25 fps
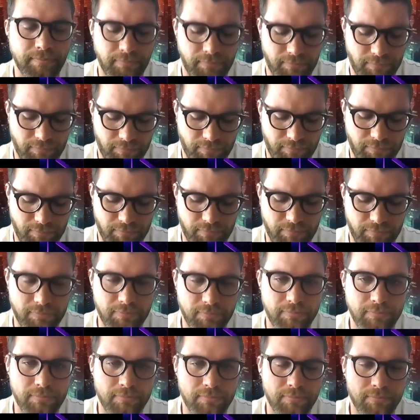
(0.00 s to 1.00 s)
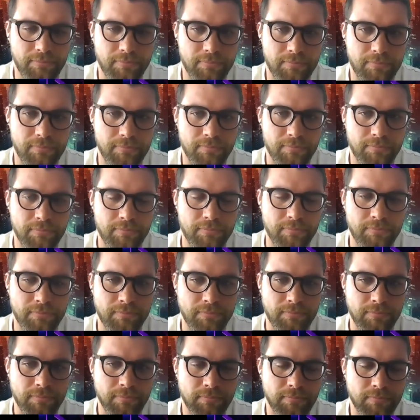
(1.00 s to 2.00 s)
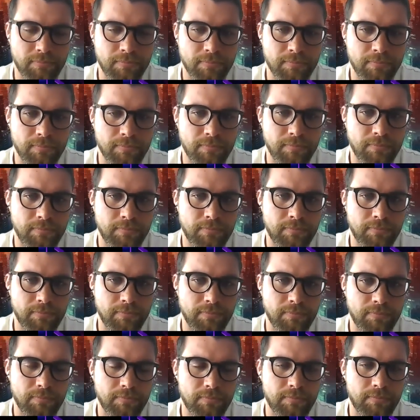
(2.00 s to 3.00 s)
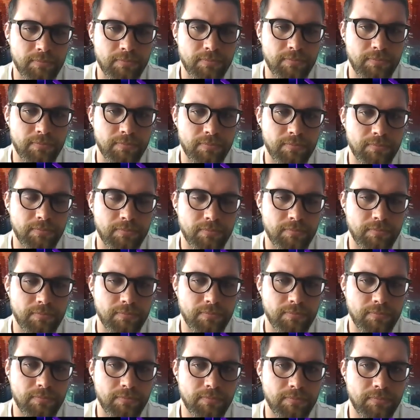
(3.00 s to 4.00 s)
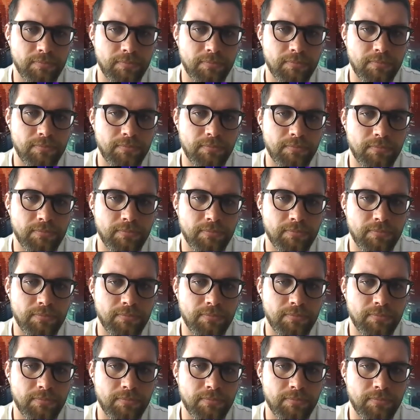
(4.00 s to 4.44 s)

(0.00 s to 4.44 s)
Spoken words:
(not speaking)